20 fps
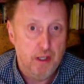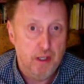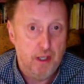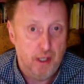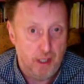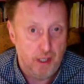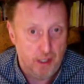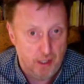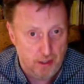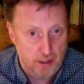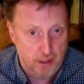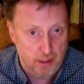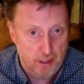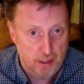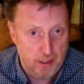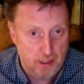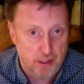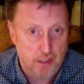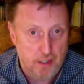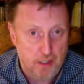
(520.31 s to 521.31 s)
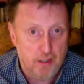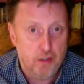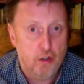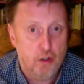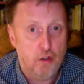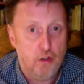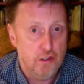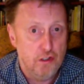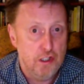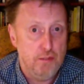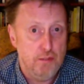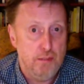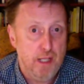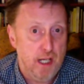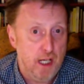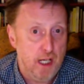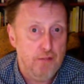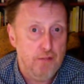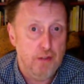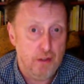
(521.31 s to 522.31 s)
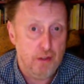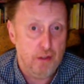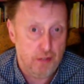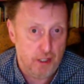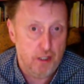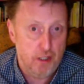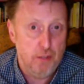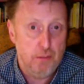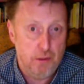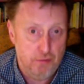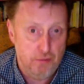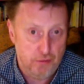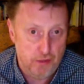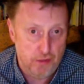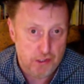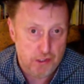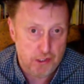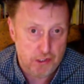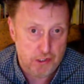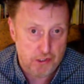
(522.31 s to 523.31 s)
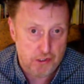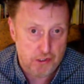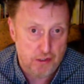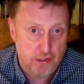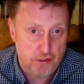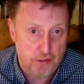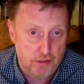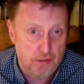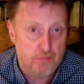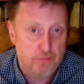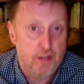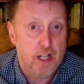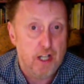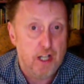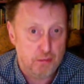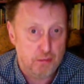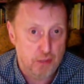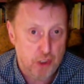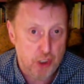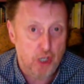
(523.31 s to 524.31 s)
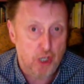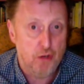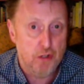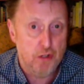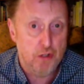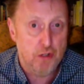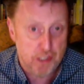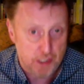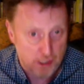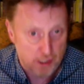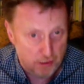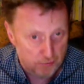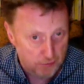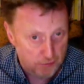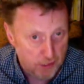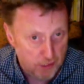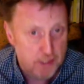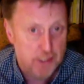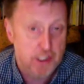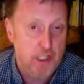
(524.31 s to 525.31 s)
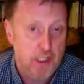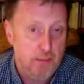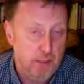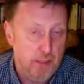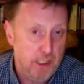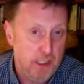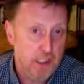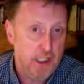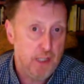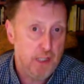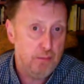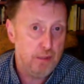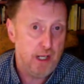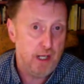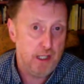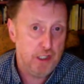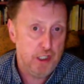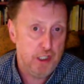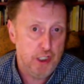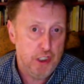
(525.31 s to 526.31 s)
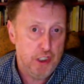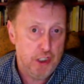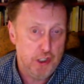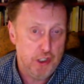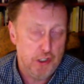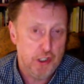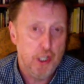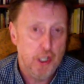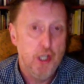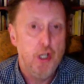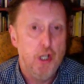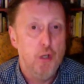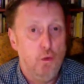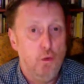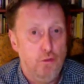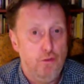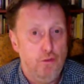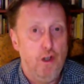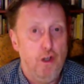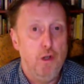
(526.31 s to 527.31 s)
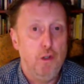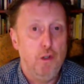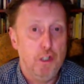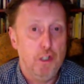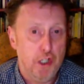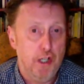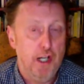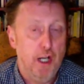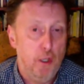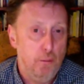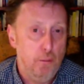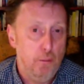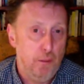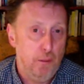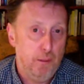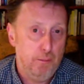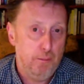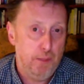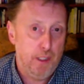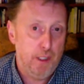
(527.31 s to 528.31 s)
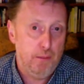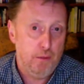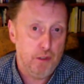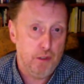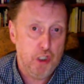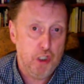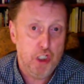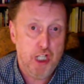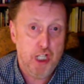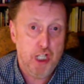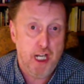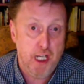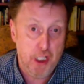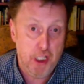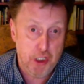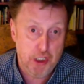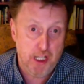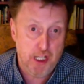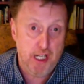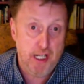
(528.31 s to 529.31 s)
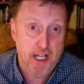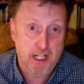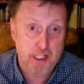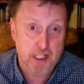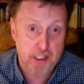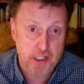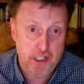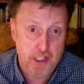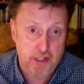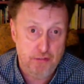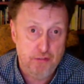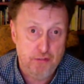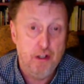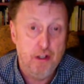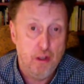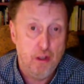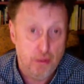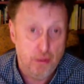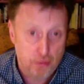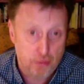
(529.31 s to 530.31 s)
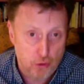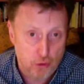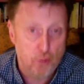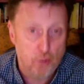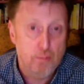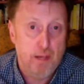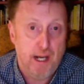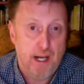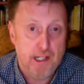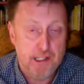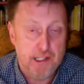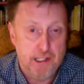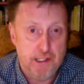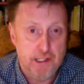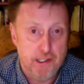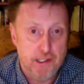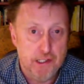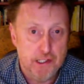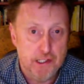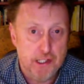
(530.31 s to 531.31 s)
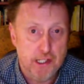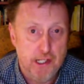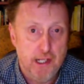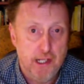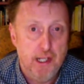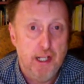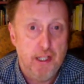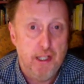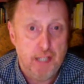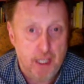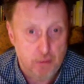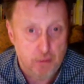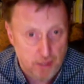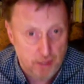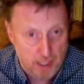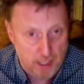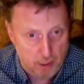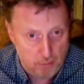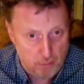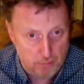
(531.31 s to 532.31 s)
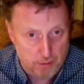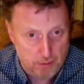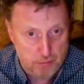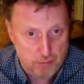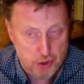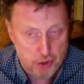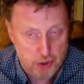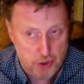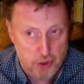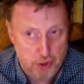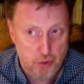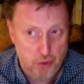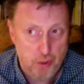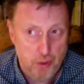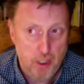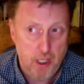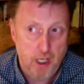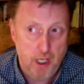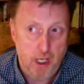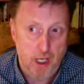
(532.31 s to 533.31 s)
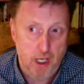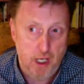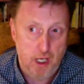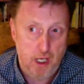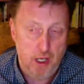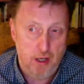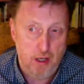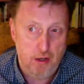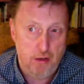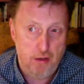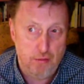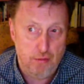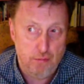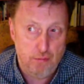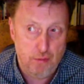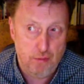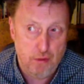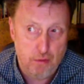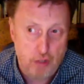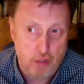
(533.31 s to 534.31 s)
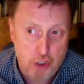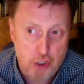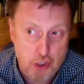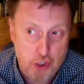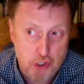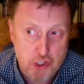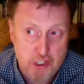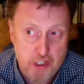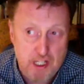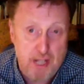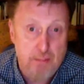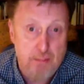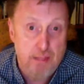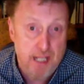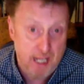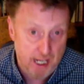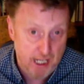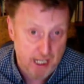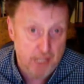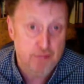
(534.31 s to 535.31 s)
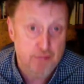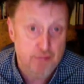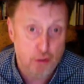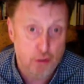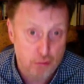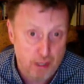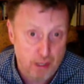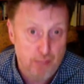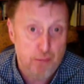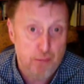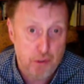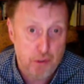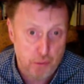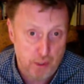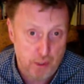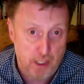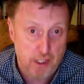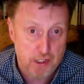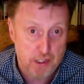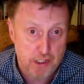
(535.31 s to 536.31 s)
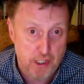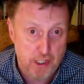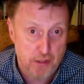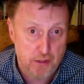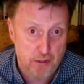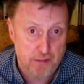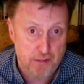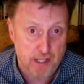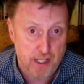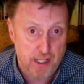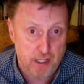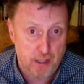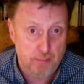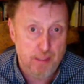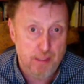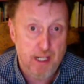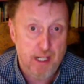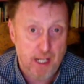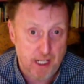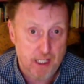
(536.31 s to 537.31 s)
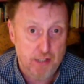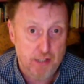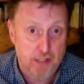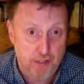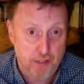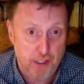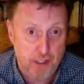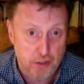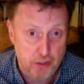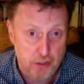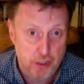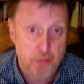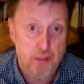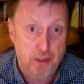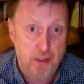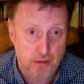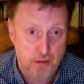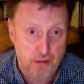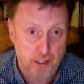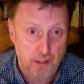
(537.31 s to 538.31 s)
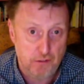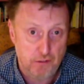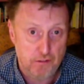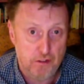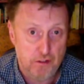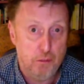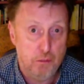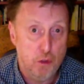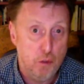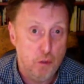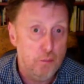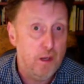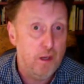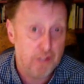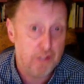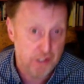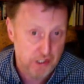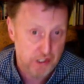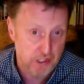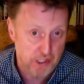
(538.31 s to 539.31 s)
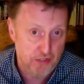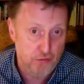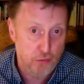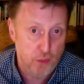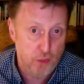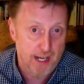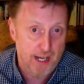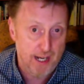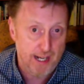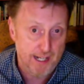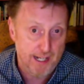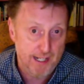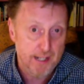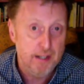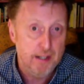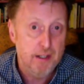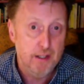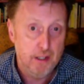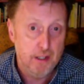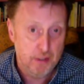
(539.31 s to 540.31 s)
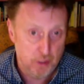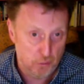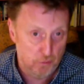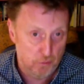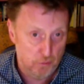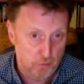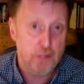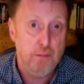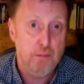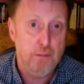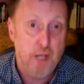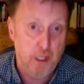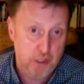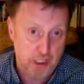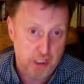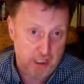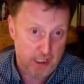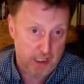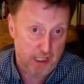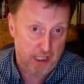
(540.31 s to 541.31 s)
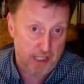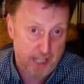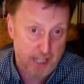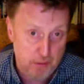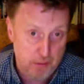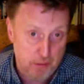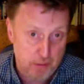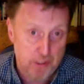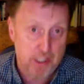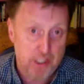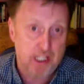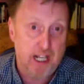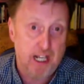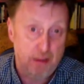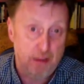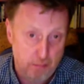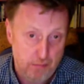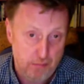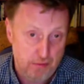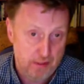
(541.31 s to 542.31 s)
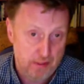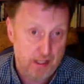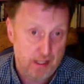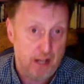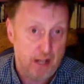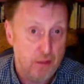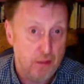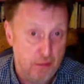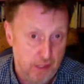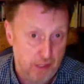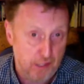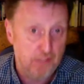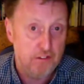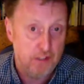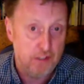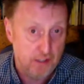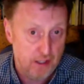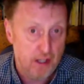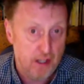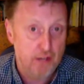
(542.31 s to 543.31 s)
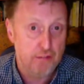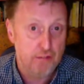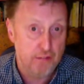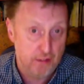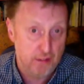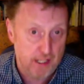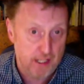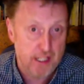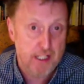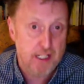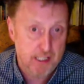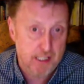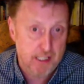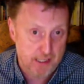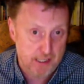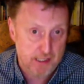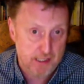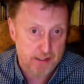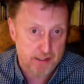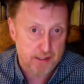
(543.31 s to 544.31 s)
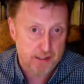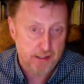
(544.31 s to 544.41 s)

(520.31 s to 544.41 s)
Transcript: Uh, in, in cognitive behavior therapy, for instance, the, the, the vast majority of CBT practitioners will focus on helping people to change their negative thought patterns. They will help them to uh, adjust their behavioral repertoire so that they are behaving and doing things in a more positive way that will supposedly enable to get them get the things in life that they need.